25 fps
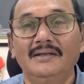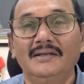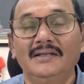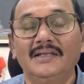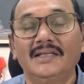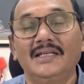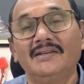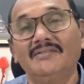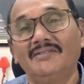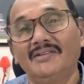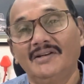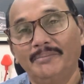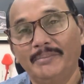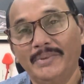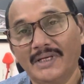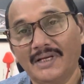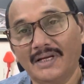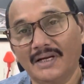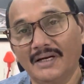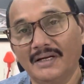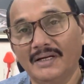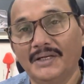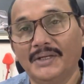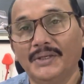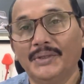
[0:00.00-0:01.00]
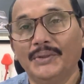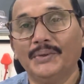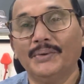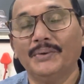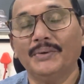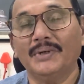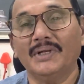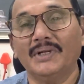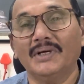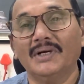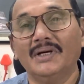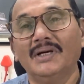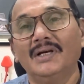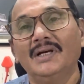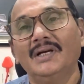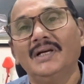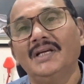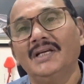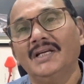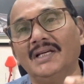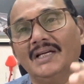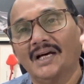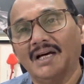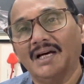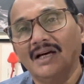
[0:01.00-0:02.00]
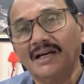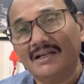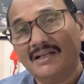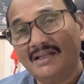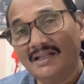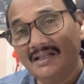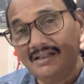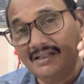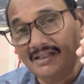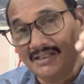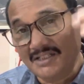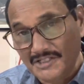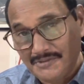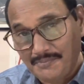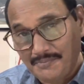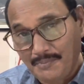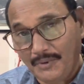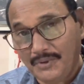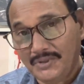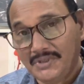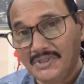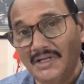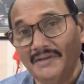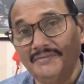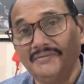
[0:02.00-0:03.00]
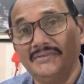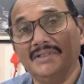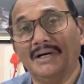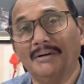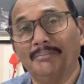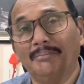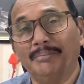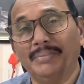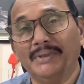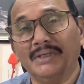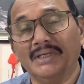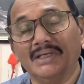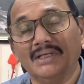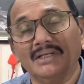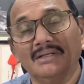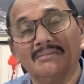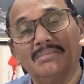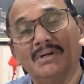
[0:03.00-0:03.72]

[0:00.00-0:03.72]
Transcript: he will be continued till the disposal of the appeal.